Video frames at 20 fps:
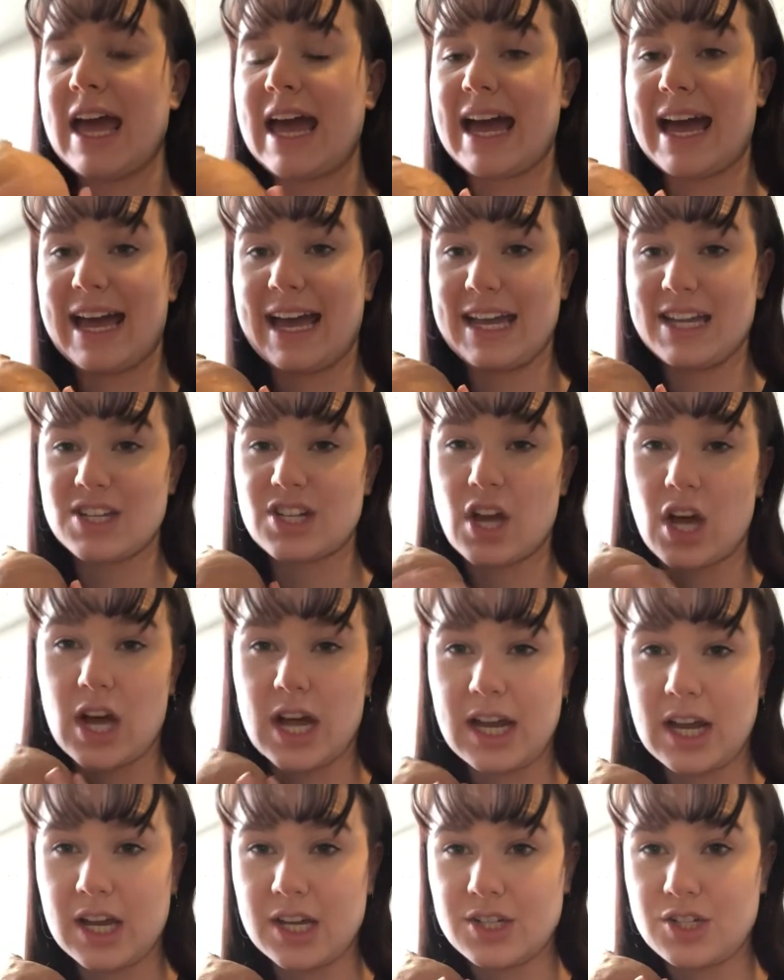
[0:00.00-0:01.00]
And
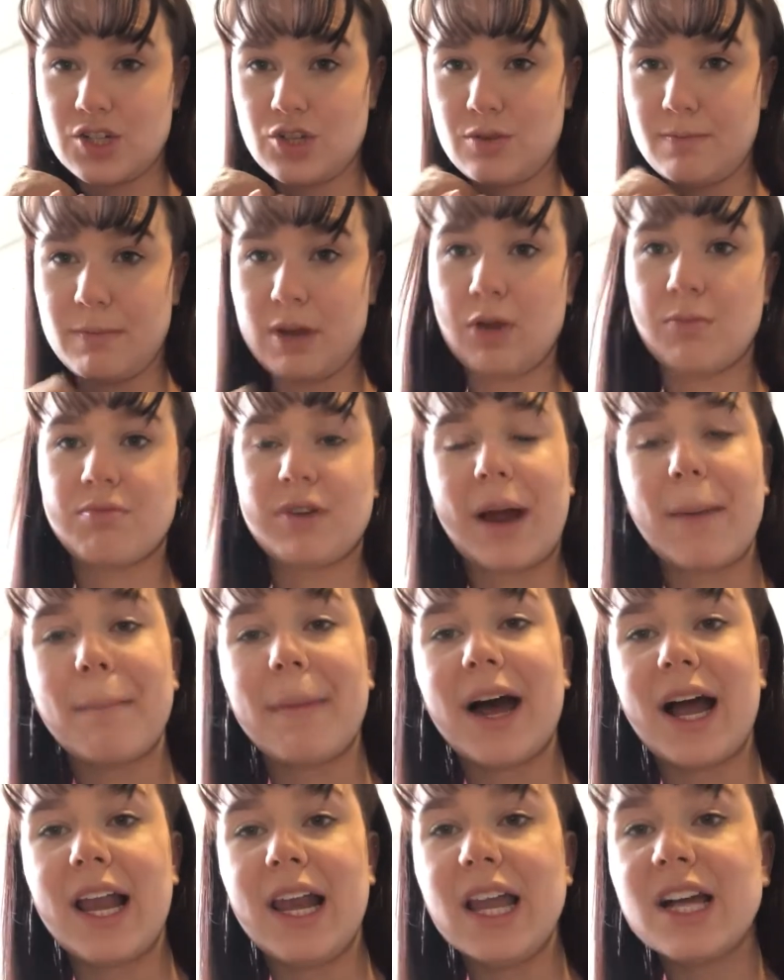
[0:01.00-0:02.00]
I like to meal prep
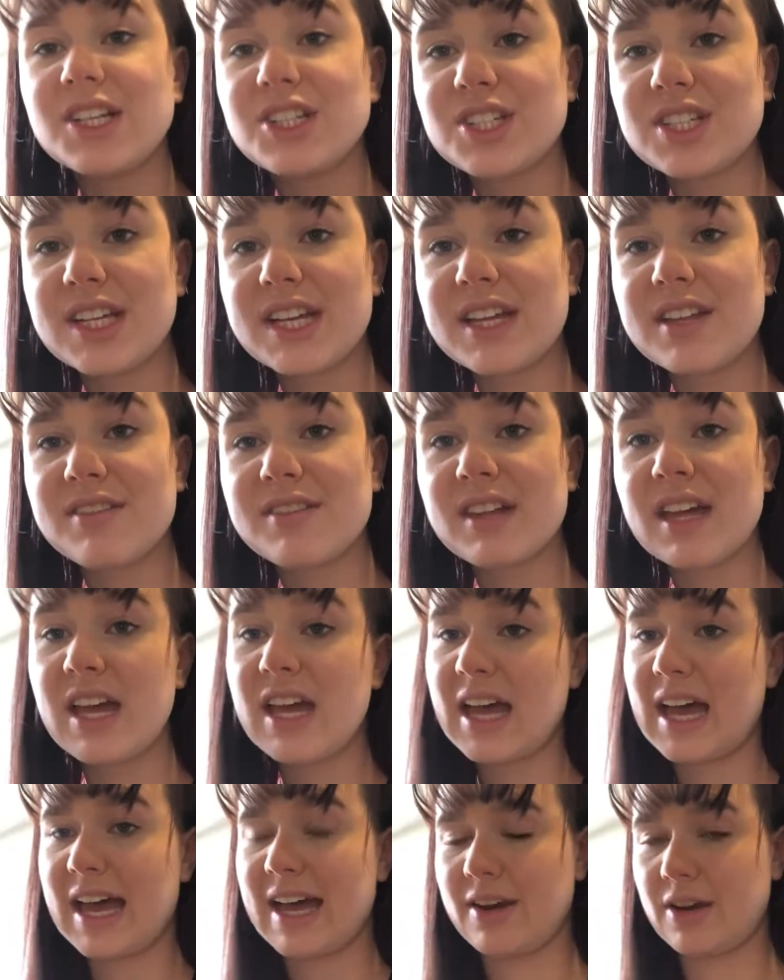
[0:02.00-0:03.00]
my lunches,
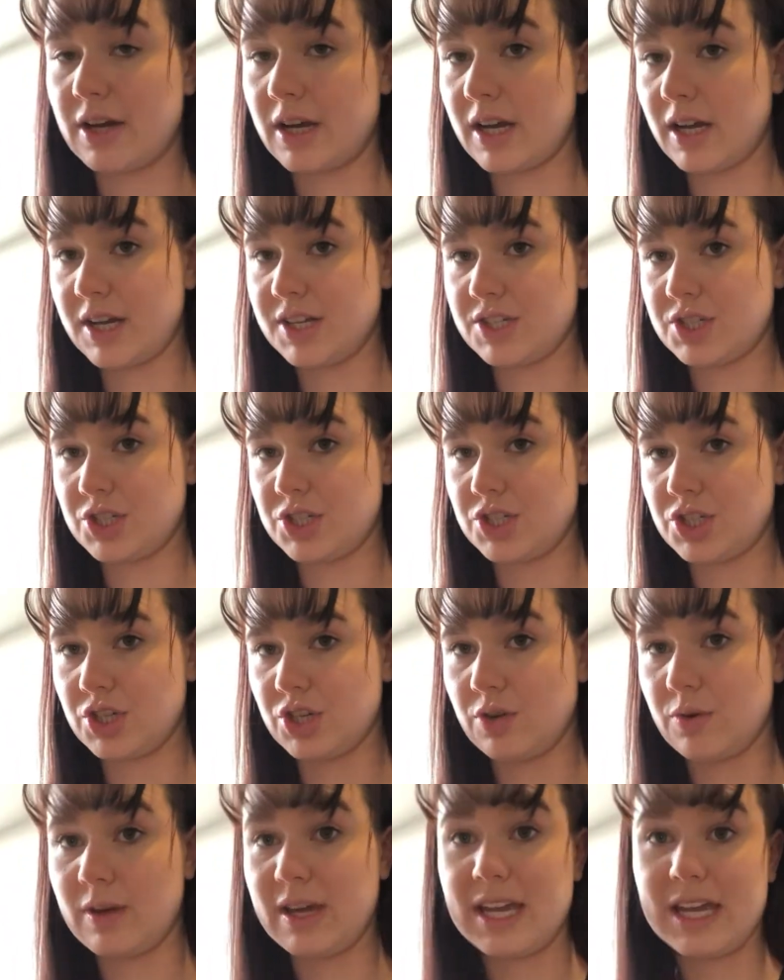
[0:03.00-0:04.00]
and I like to
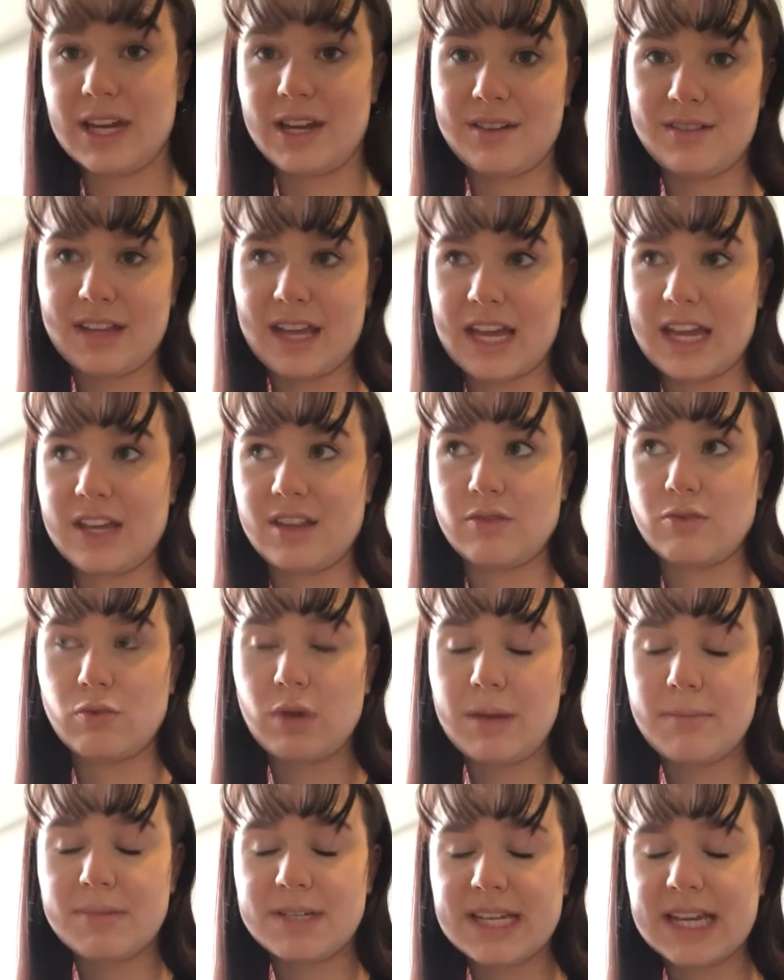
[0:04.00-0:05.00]
do, it's a
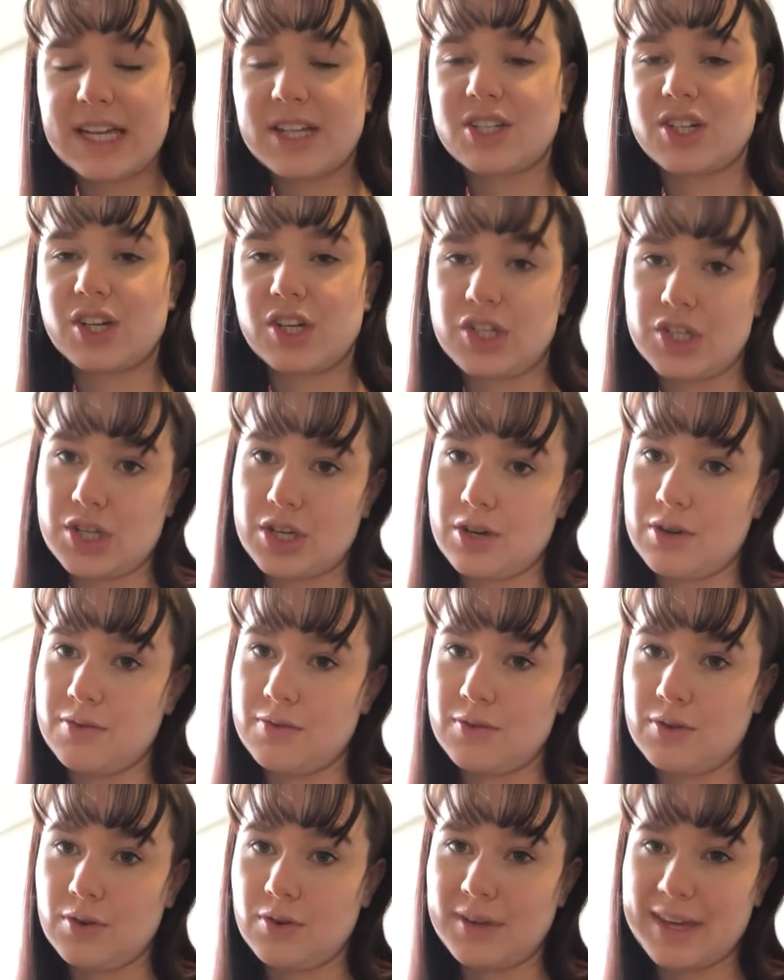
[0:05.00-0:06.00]
sweet potato
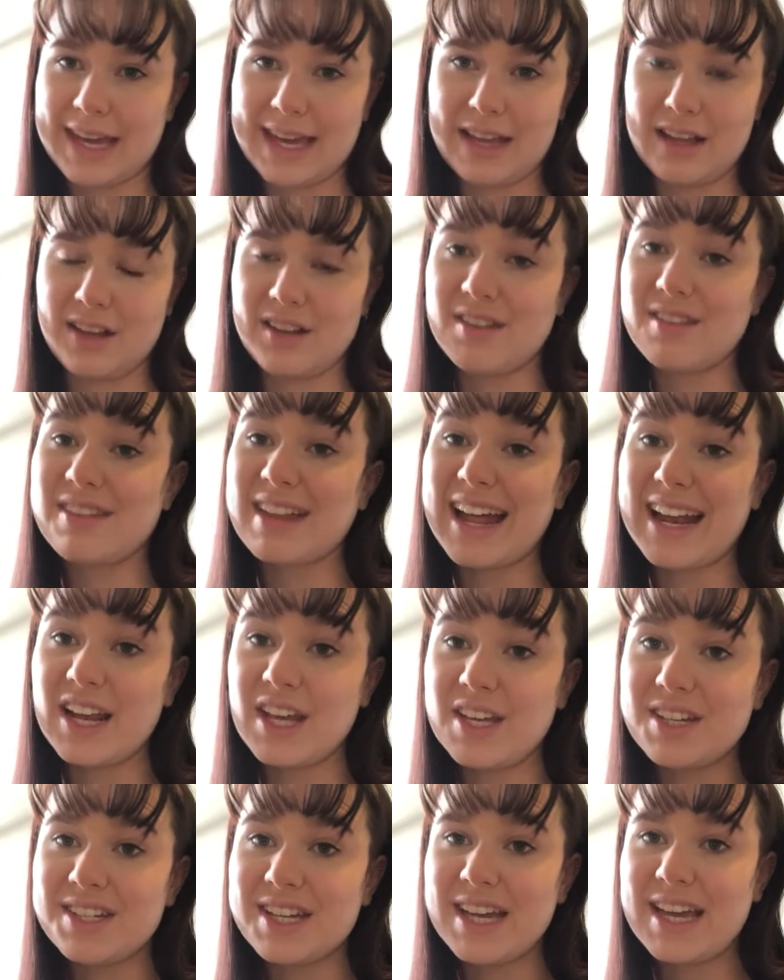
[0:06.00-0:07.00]
tofu kale
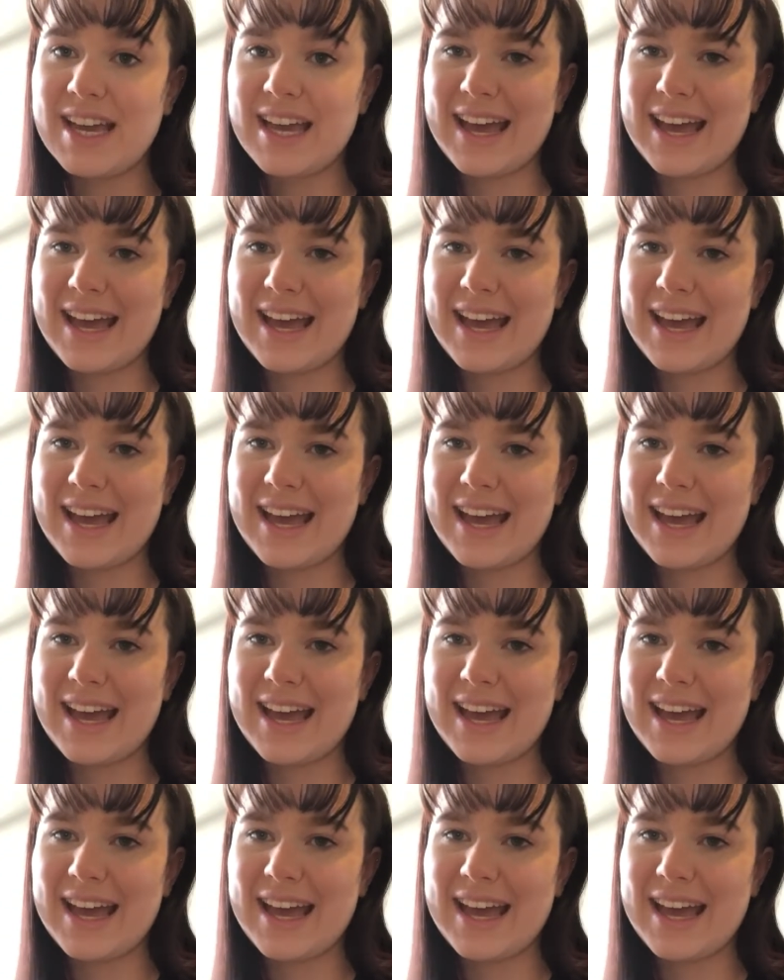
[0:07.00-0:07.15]
salad.